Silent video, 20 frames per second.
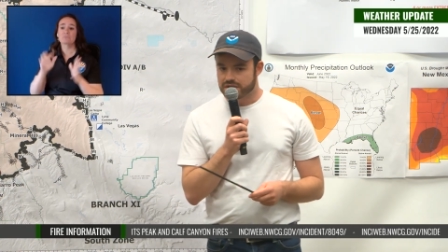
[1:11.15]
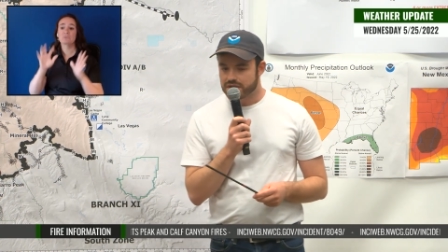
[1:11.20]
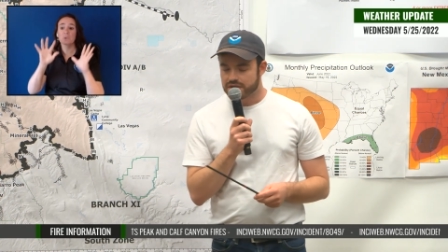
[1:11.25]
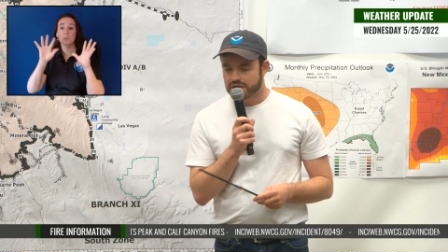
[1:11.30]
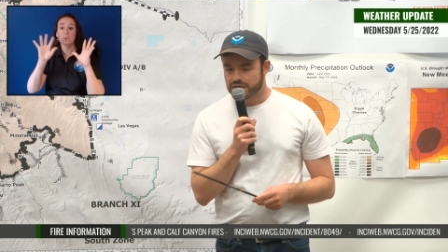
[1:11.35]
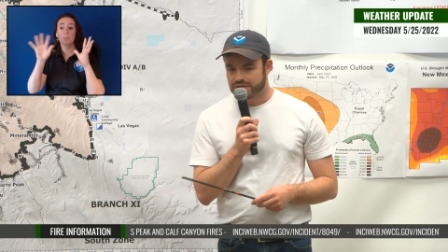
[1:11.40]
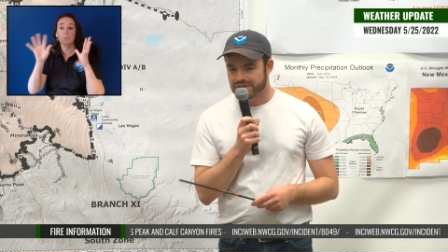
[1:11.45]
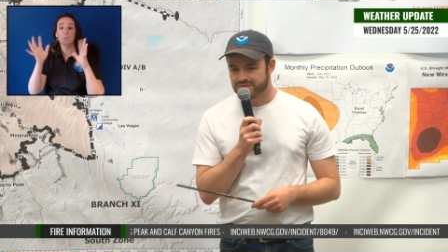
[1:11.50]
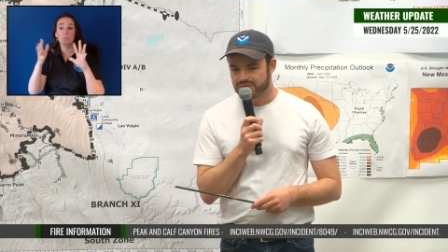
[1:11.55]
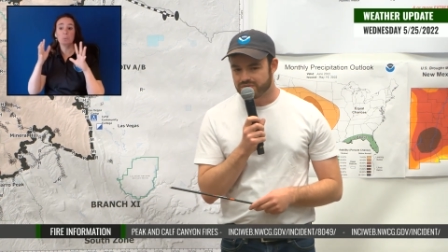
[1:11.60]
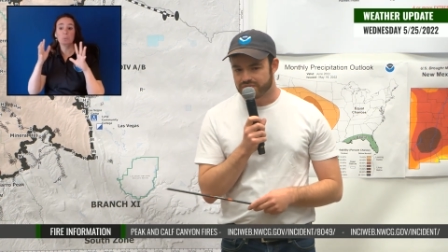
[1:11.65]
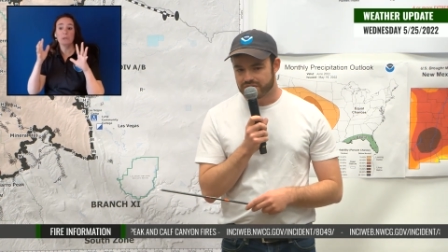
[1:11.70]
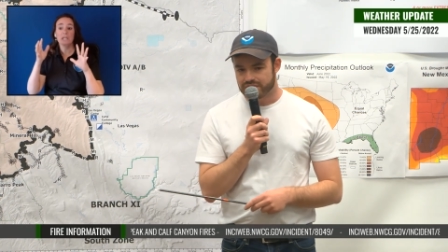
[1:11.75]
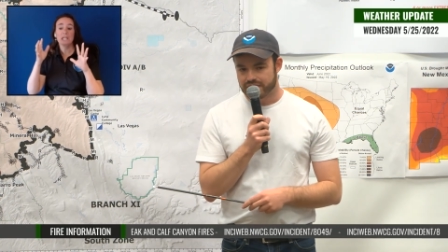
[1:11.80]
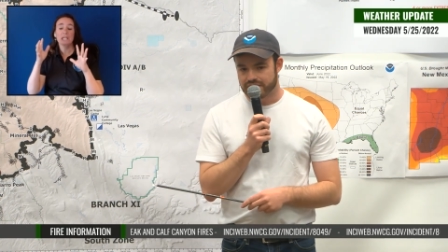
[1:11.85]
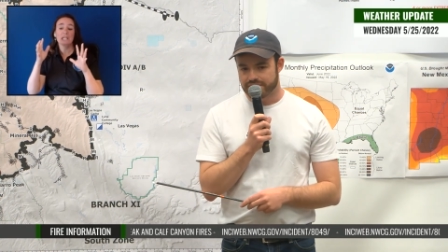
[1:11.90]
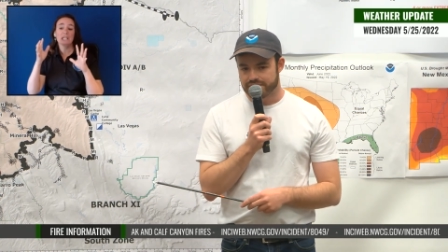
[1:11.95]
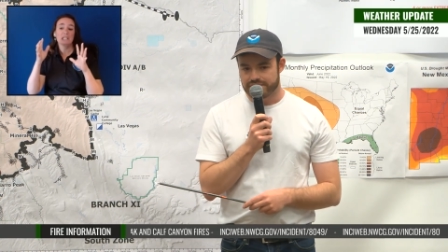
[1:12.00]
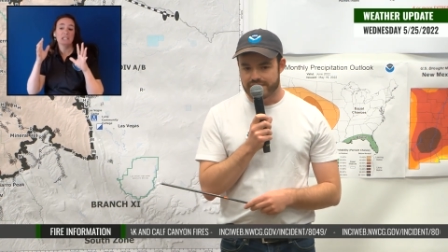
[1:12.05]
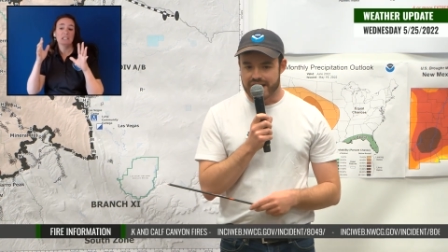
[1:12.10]
You know, they were
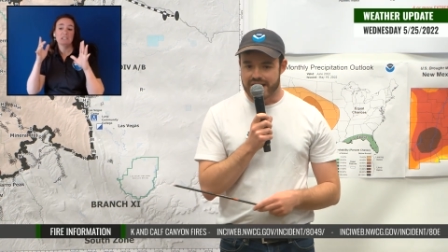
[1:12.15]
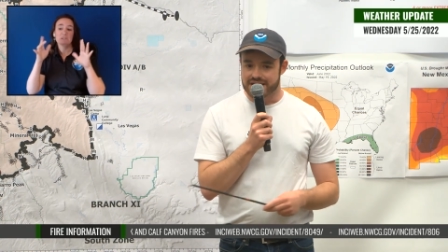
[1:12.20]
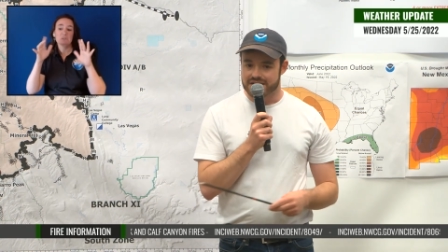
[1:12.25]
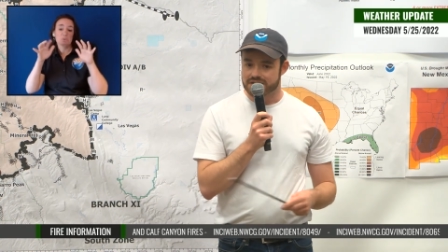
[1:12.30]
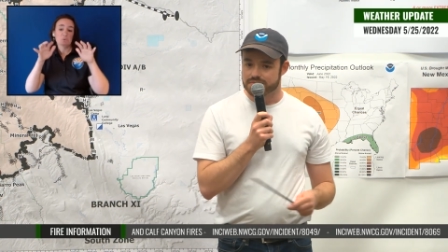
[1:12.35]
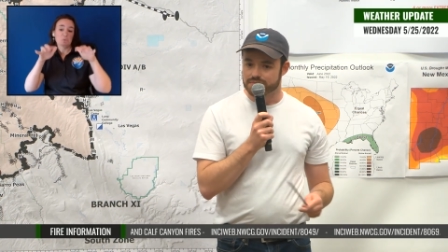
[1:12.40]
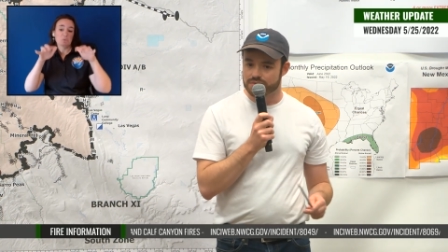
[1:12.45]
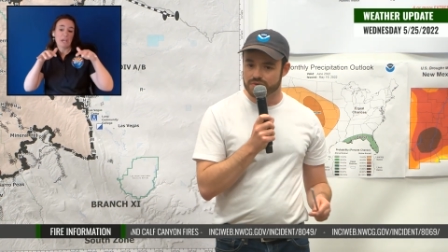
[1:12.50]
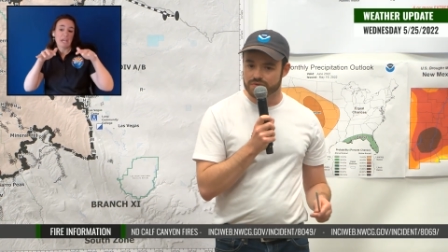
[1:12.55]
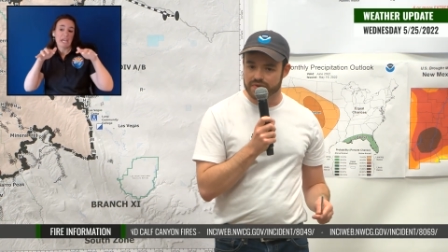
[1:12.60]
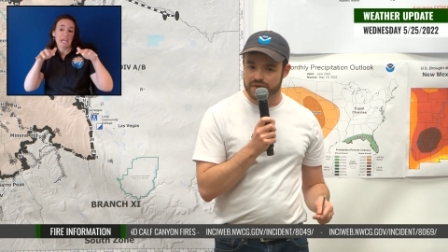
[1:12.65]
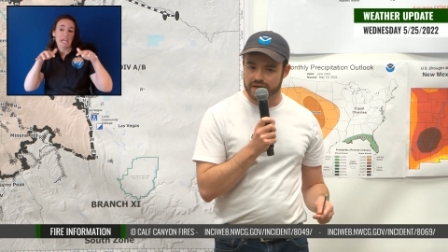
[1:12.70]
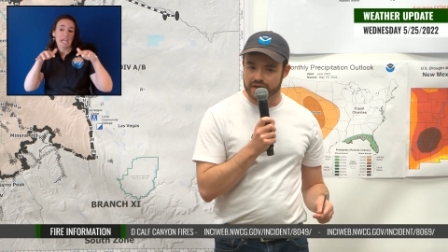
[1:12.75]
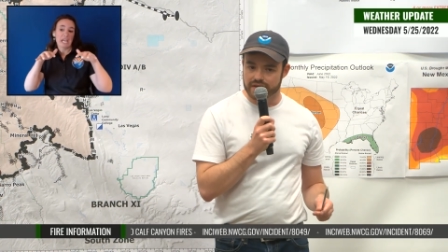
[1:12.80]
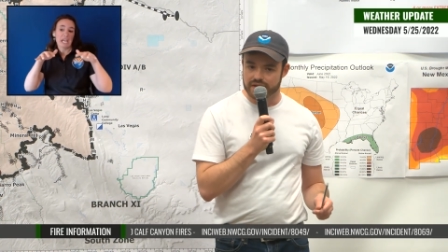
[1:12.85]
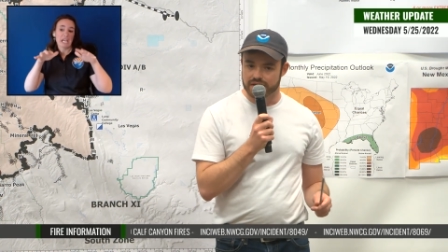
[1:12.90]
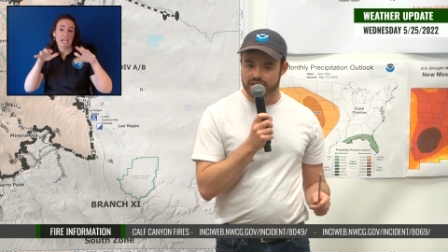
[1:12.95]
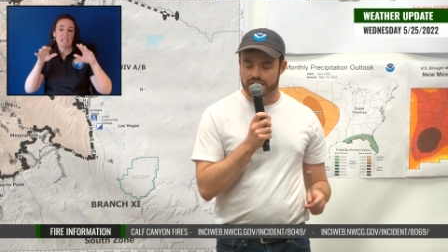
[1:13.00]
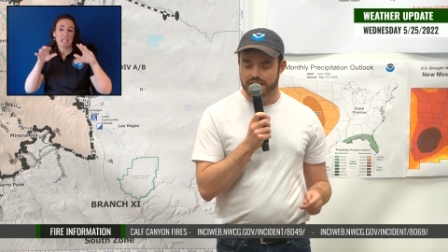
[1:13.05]
very fast moving,